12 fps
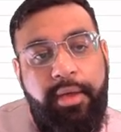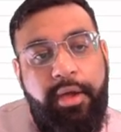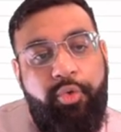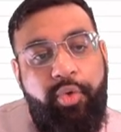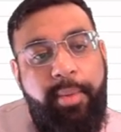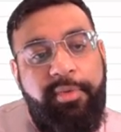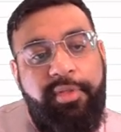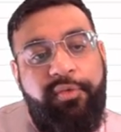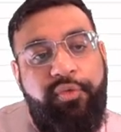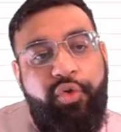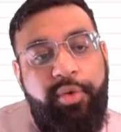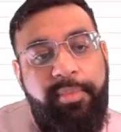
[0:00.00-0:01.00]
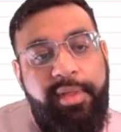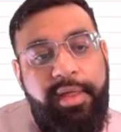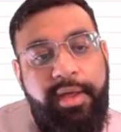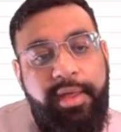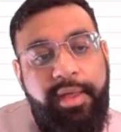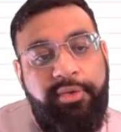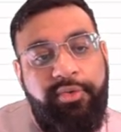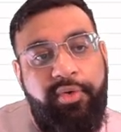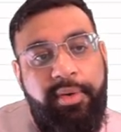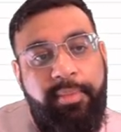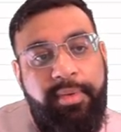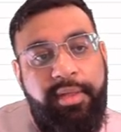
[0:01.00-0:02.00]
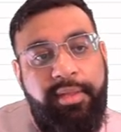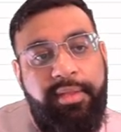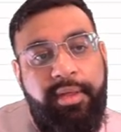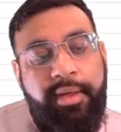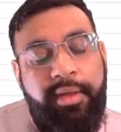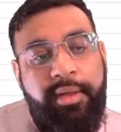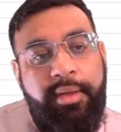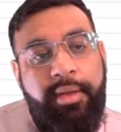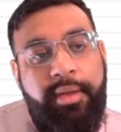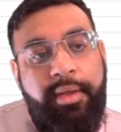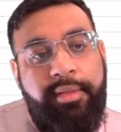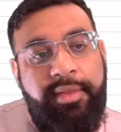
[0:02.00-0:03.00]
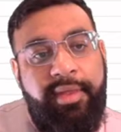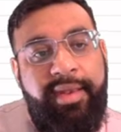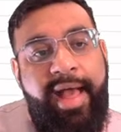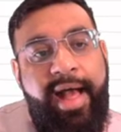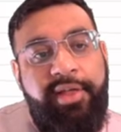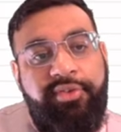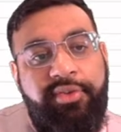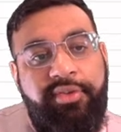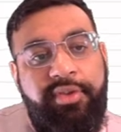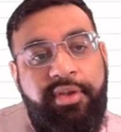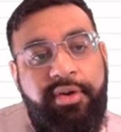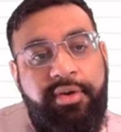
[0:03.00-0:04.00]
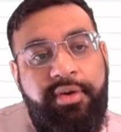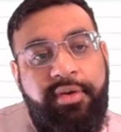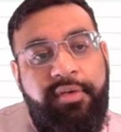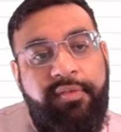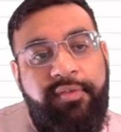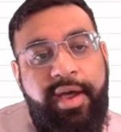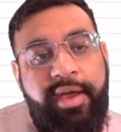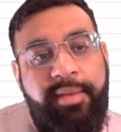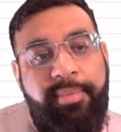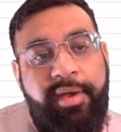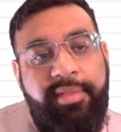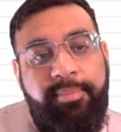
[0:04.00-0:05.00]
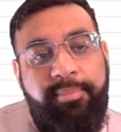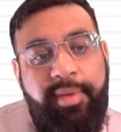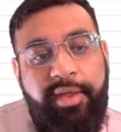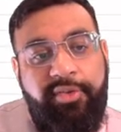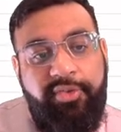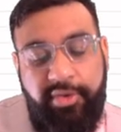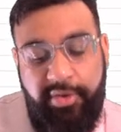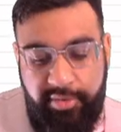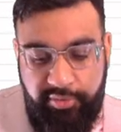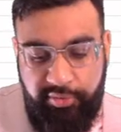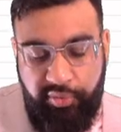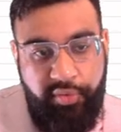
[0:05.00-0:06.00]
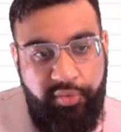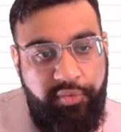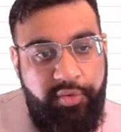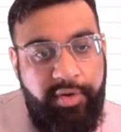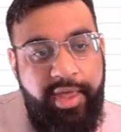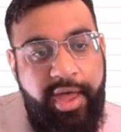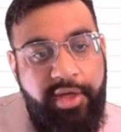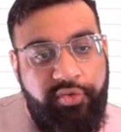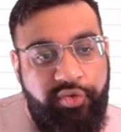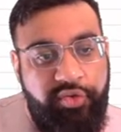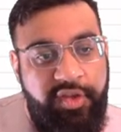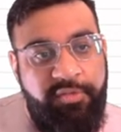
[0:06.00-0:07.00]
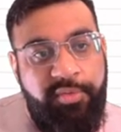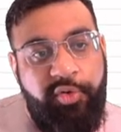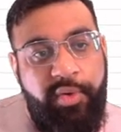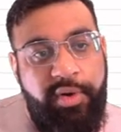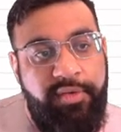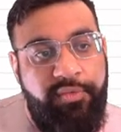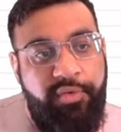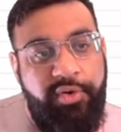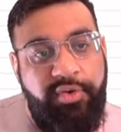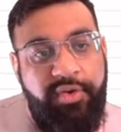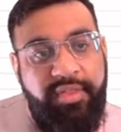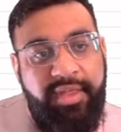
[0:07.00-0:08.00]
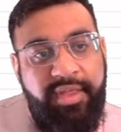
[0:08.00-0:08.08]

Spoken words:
Remember, the formula is going to be the analysis year divided by the base year. So for accounts receivable 2014, the